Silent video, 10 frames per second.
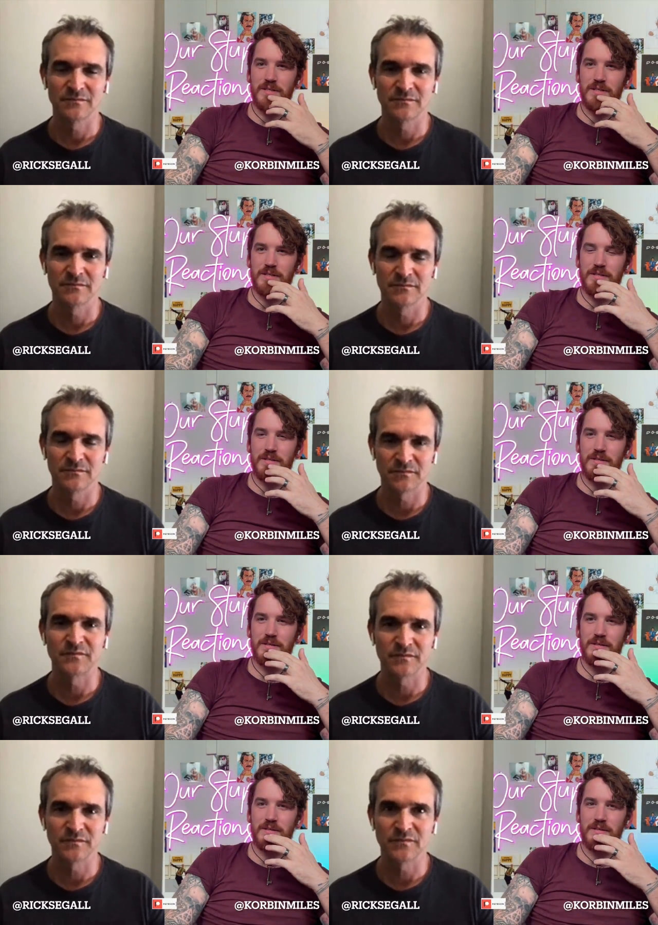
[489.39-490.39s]

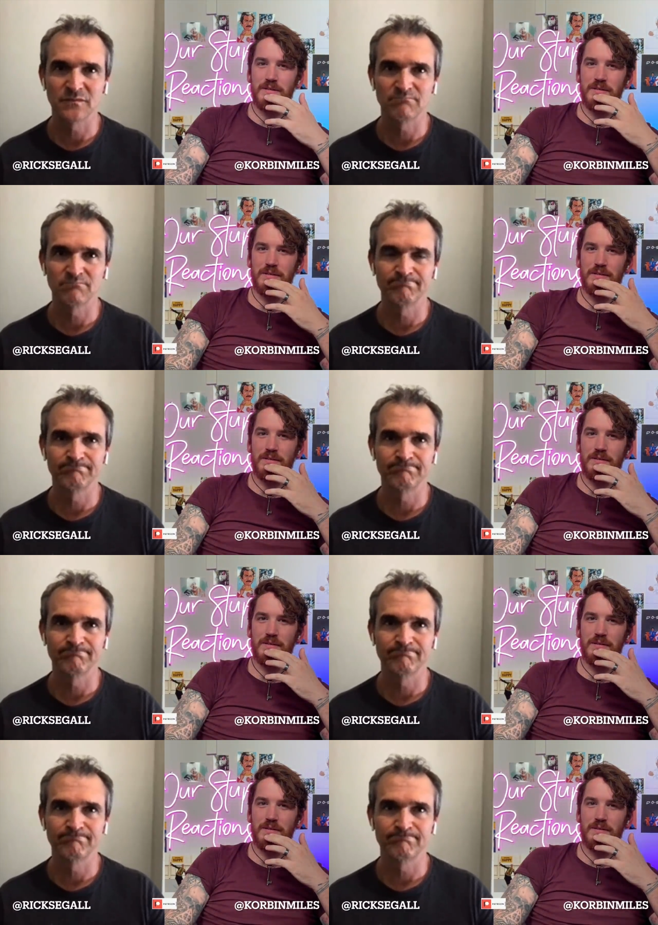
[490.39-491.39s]
[no speech]